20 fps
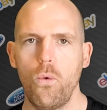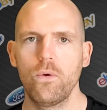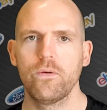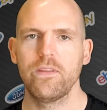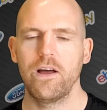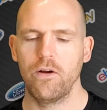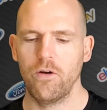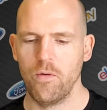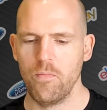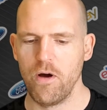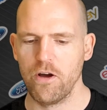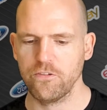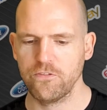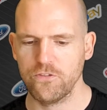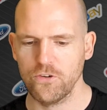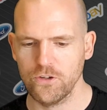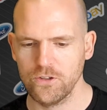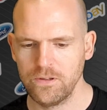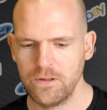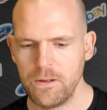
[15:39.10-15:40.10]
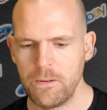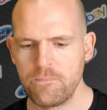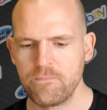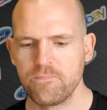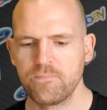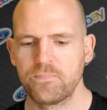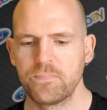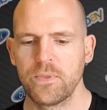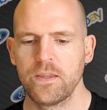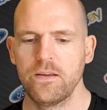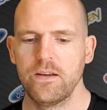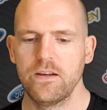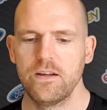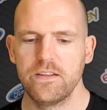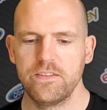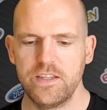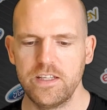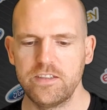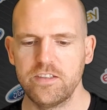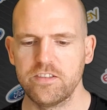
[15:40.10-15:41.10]
That were a mouthful.
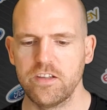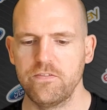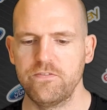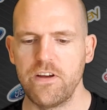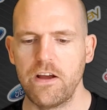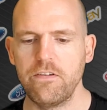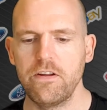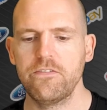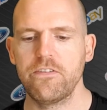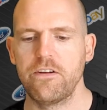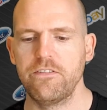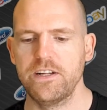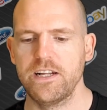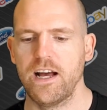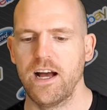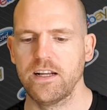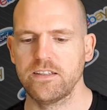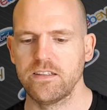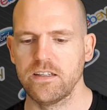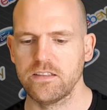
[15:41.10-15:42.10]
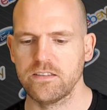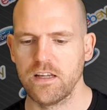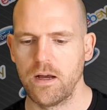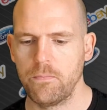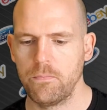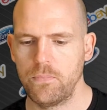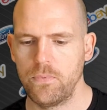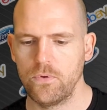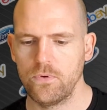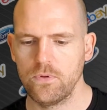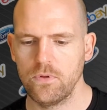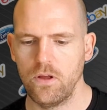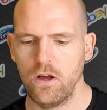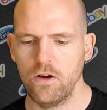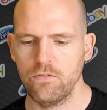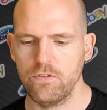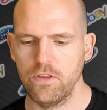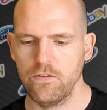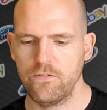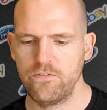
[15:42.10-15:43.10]
This is a very, very nice example
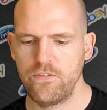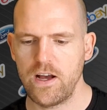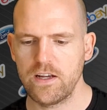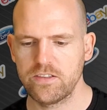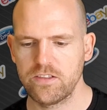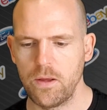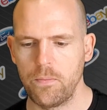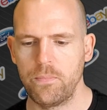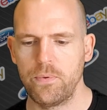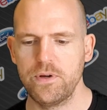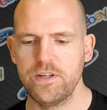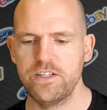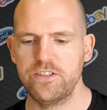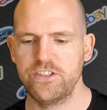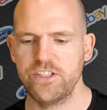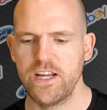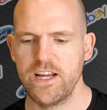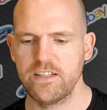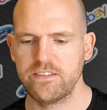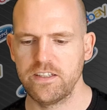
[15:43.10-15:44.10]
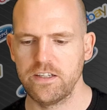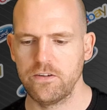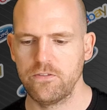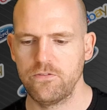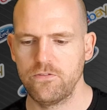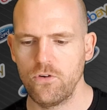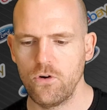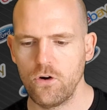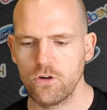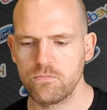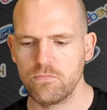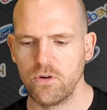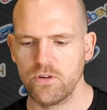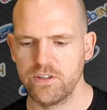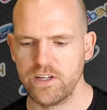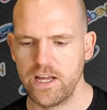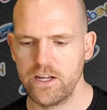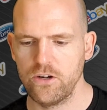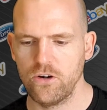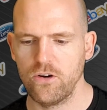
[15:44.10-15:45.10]
of the fast appreciating Ford
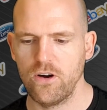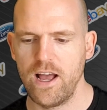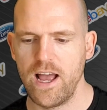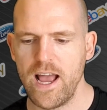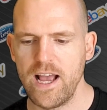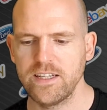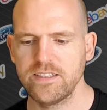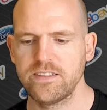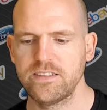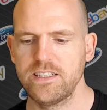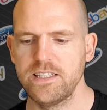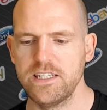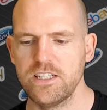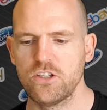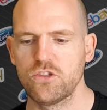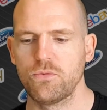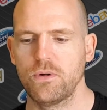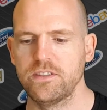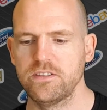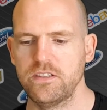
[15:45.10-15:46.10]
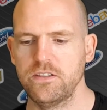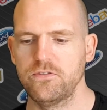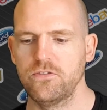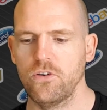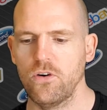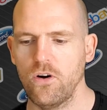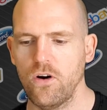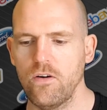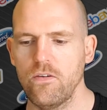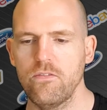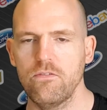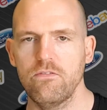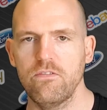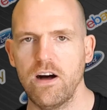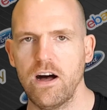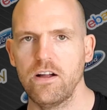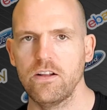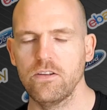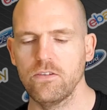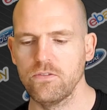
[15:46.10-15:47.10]
Mondeo ST24
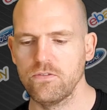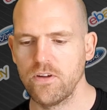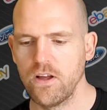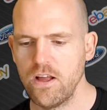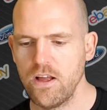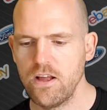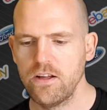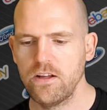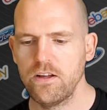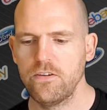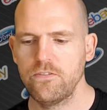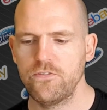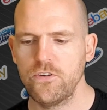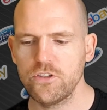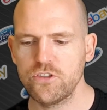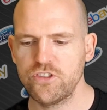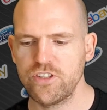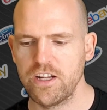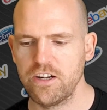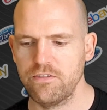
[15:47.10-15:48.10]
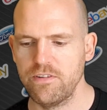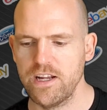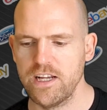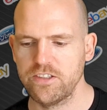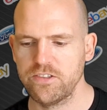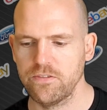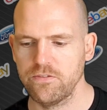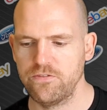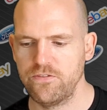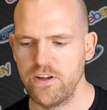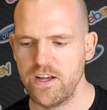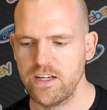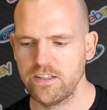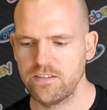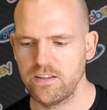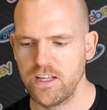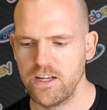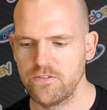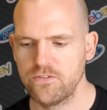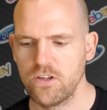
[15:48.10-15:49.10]
valve. First generation
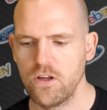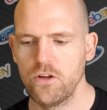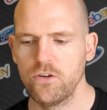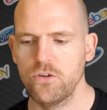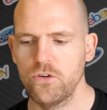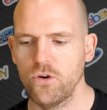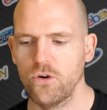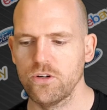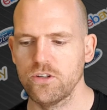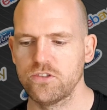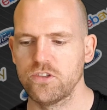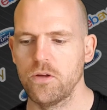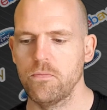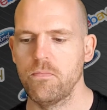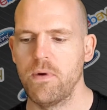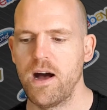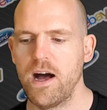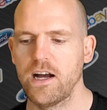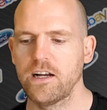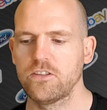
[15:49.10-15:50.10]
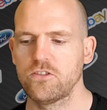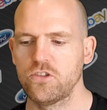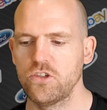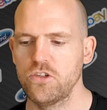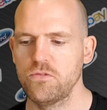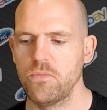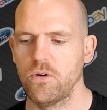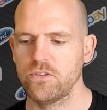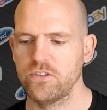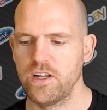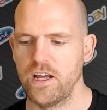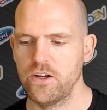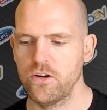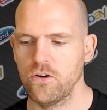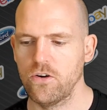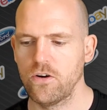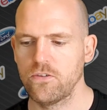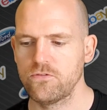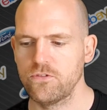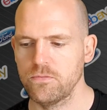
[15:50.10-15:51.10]
facelift, known as the Mark II
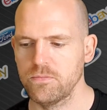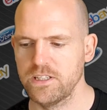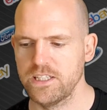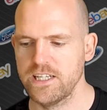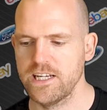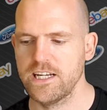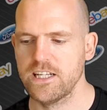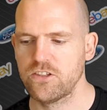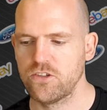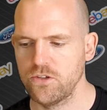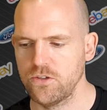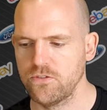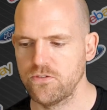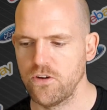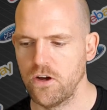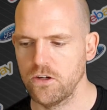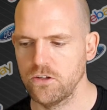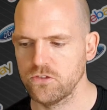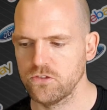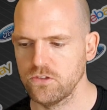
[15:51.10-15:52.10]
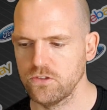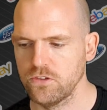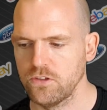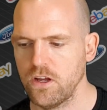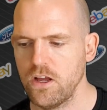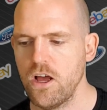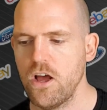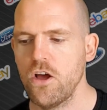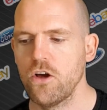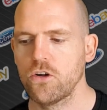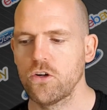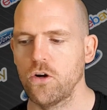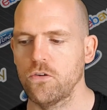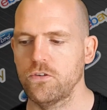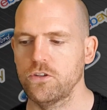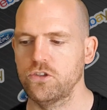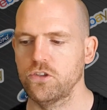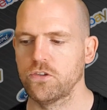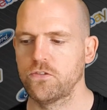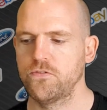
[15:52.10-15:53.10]
Mondeo from the year 2000.
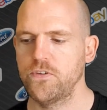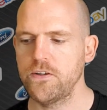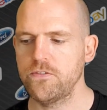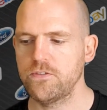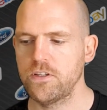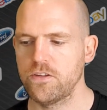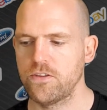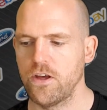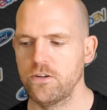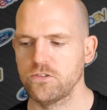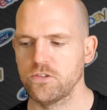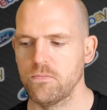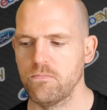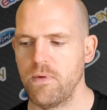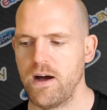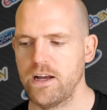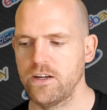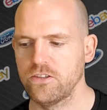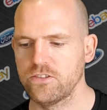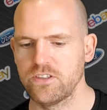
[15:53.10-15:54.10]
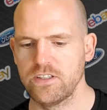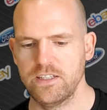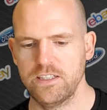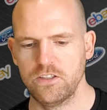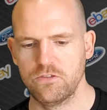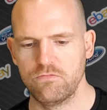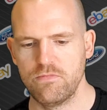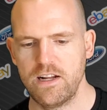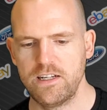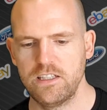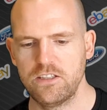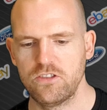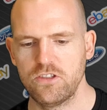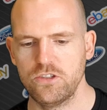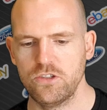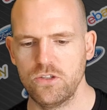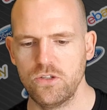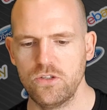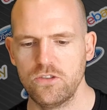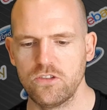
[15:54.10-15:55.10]
Covered just 50,000 miles and is ready to
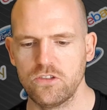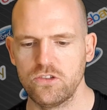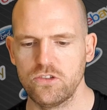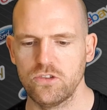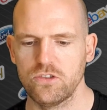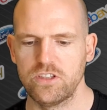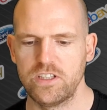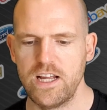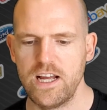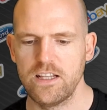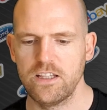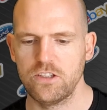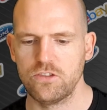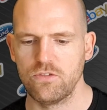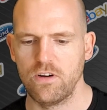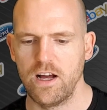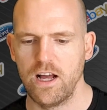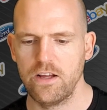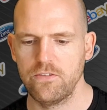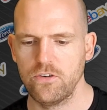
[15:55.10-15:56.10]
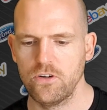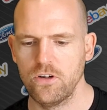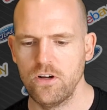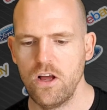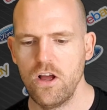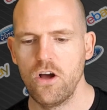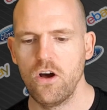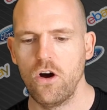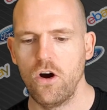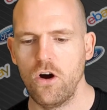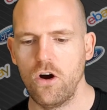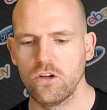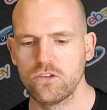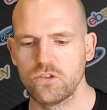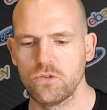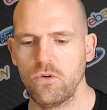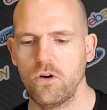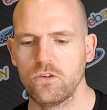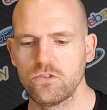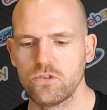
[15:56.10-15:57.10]
use as your daily driver or
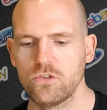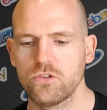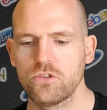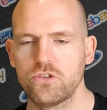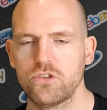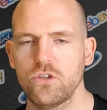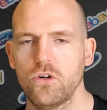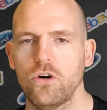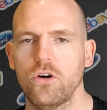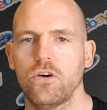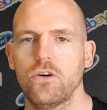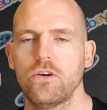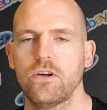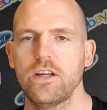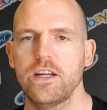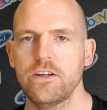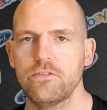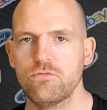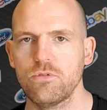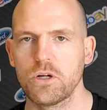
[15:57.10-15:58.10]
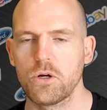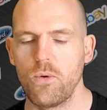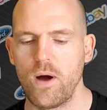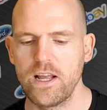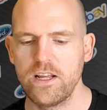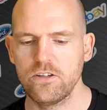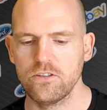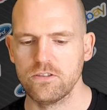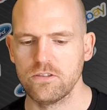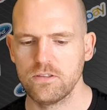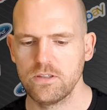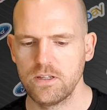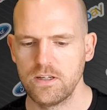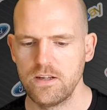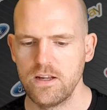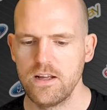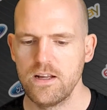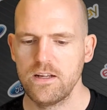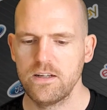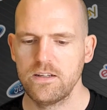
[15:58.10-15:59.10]
to also show if required.
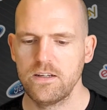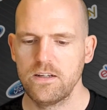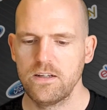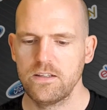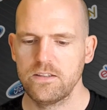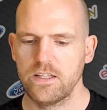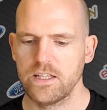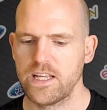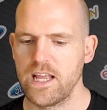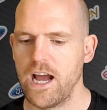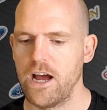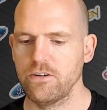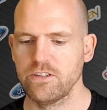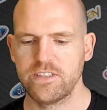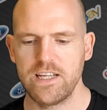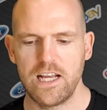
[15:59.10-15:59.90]
The car has